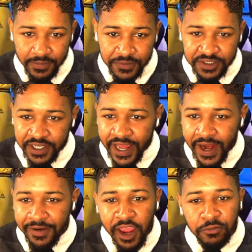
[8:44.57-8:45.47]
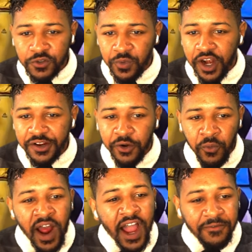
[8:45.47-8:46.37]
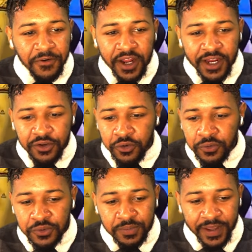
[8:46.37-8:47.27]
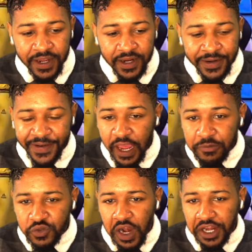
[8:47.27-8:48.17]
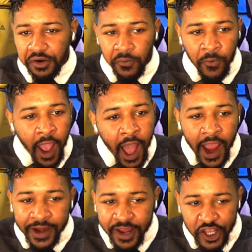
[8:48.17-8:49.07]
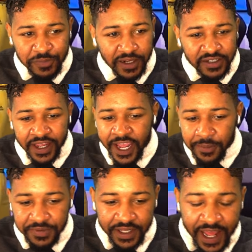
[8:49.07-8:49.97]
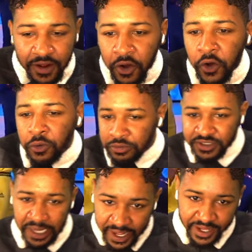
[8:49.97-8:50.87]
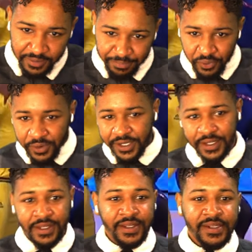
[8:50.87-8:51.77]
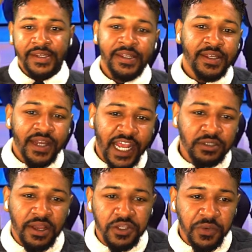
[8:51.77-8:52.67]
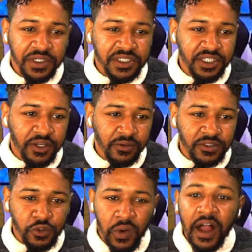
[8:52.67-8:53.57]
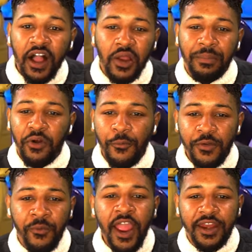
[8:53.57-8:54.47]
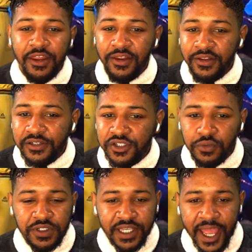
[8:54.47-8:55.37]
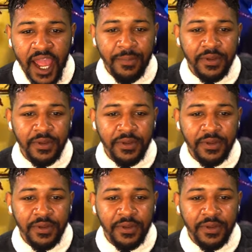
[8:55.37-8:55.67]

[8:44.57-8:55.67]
You see that? They was ready to ride for they dudes, man. They was ready to ride. They was about to empty that whole thing, boy. That's how you want to see your squad, bro. We ready as soon as it happens.